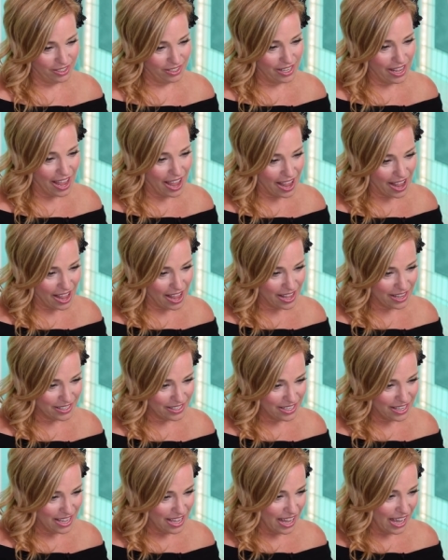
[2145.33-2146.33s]
Yeah,
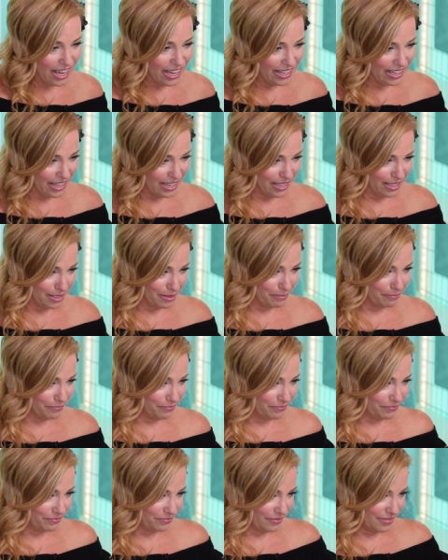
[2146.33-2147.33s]
I am.
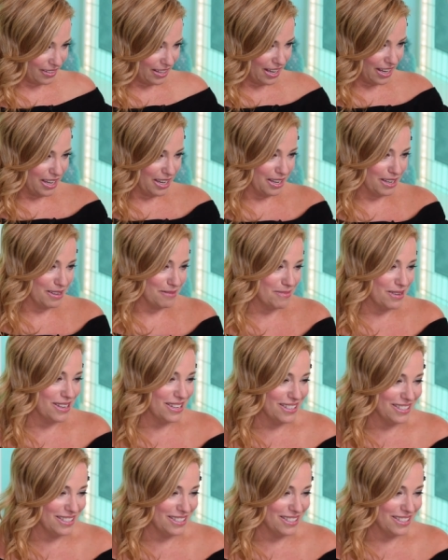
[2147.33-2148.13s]
I am.